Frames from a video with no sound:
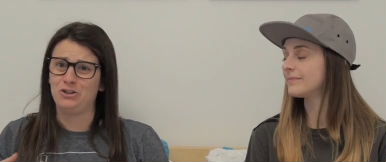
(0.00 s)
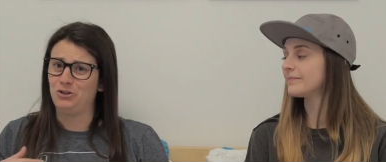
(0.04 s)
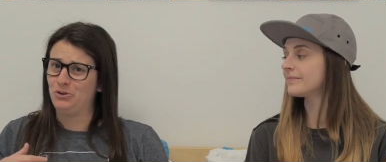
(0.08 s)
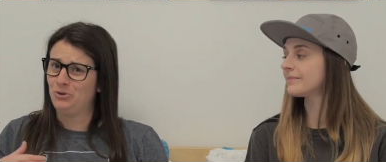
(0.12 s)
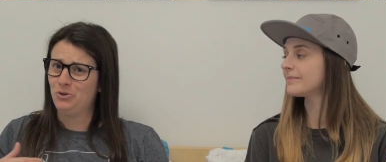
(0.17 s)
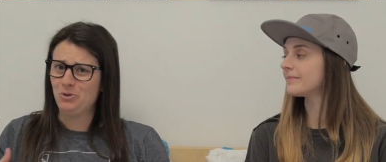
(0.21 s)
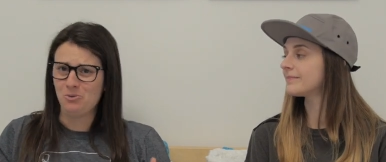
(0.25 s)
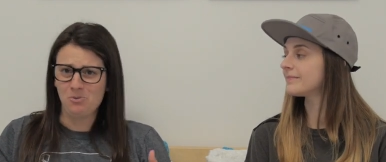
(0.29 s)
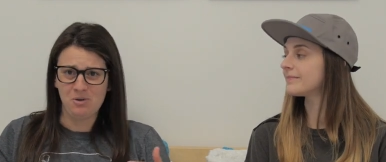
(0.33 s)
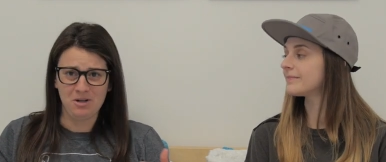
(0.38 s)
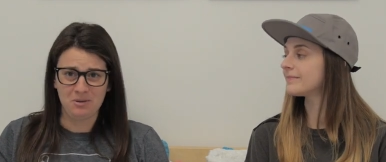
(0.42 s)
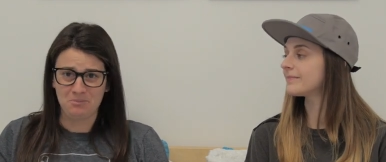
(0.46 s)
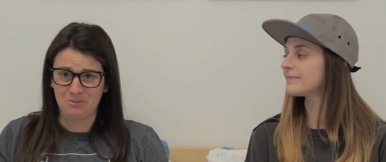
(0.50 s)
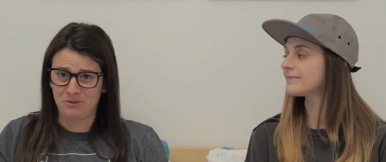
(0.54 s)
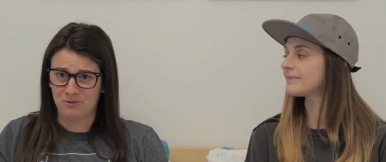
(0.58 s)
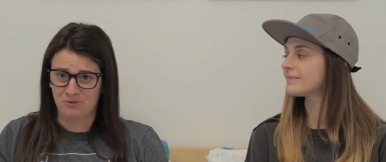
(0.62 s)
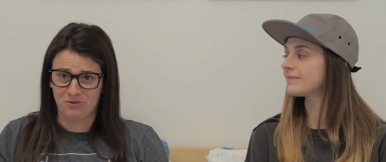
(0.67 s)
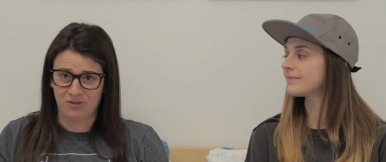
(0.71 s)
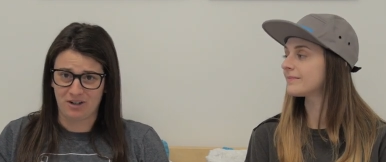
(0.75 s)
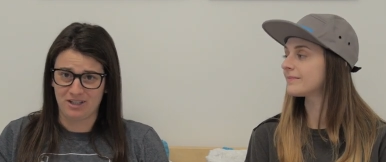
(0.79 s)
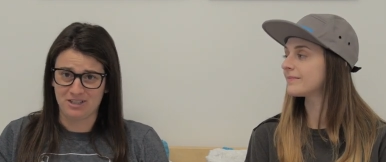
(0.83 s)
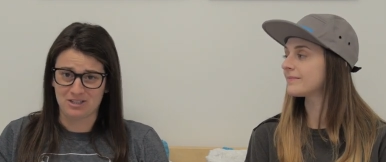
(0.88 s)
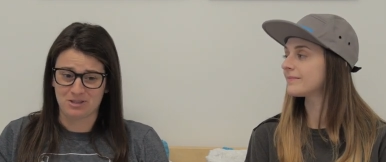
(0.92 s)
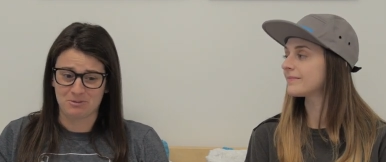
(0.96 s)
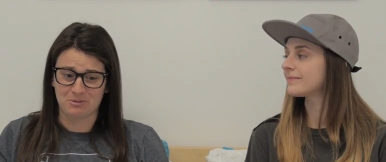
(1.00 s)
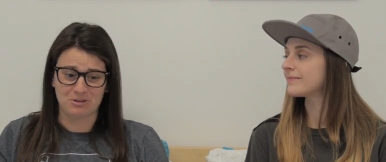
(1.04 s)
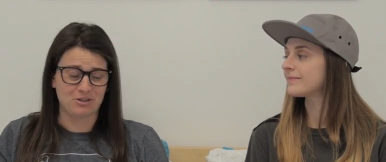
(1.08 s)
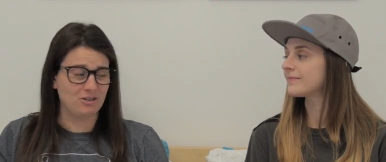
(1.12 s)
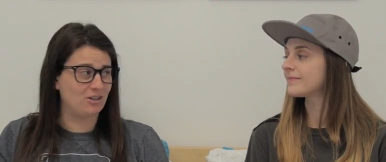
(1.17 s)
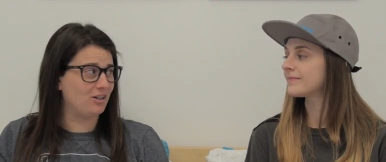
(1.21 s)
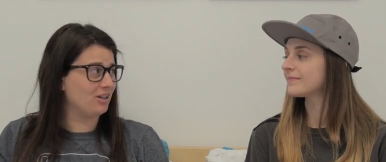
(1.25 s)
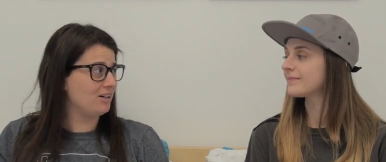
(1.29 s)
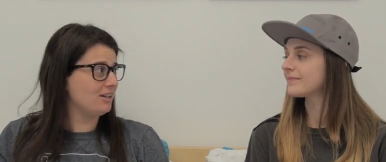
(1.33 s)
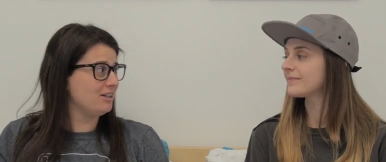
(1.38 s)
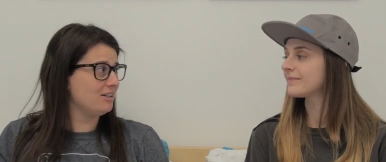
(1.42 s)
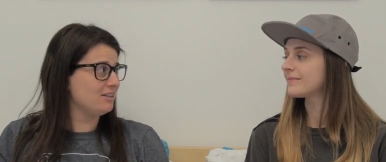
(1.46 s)
Speaker 1: You don't want to be friends with
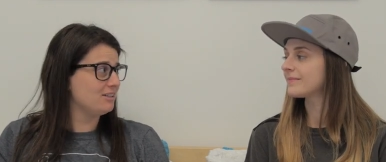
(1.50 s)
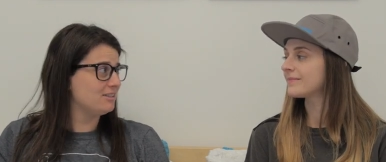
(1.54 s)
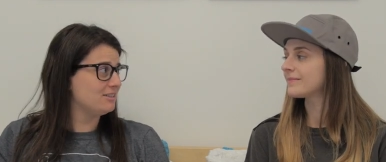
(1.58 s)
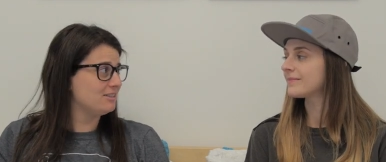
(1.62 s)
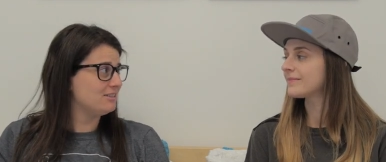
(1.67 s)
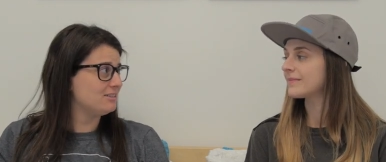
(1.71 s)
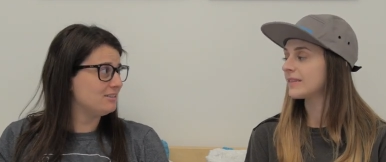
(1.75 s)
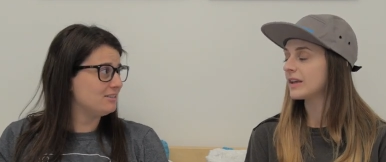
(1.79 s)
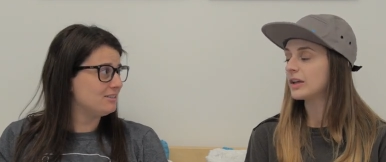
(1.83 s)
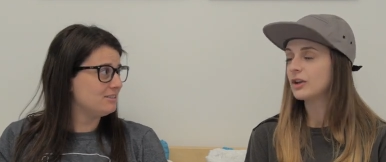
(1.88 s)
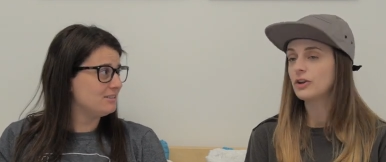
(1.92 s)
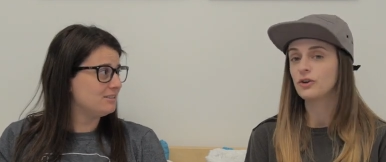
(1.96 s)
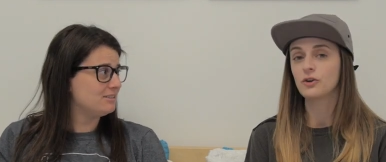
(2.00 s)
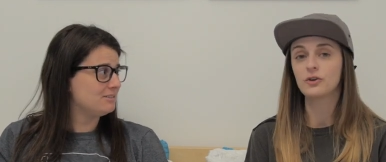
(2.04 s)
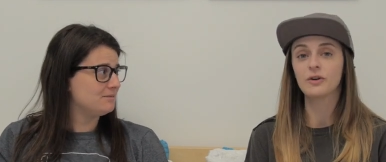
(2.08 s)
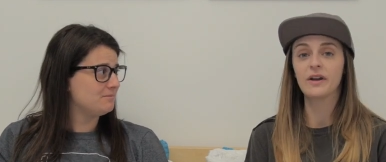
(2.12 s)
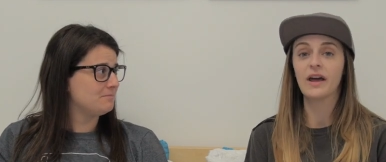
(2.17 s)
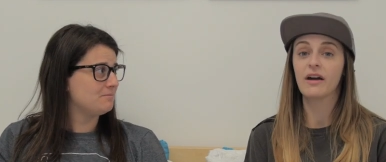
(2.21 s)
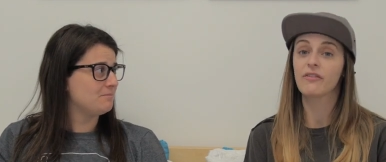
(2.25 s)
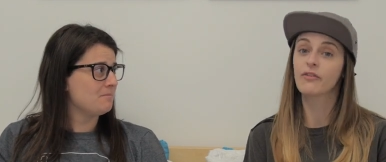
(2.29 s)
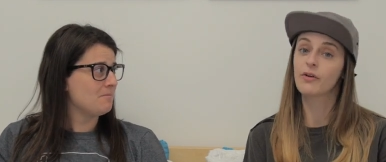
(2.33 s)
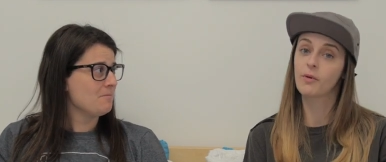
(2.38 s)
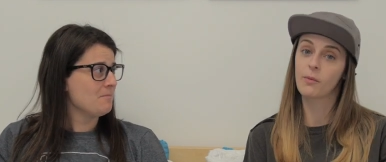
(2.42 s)
her.
Speaker 2: You never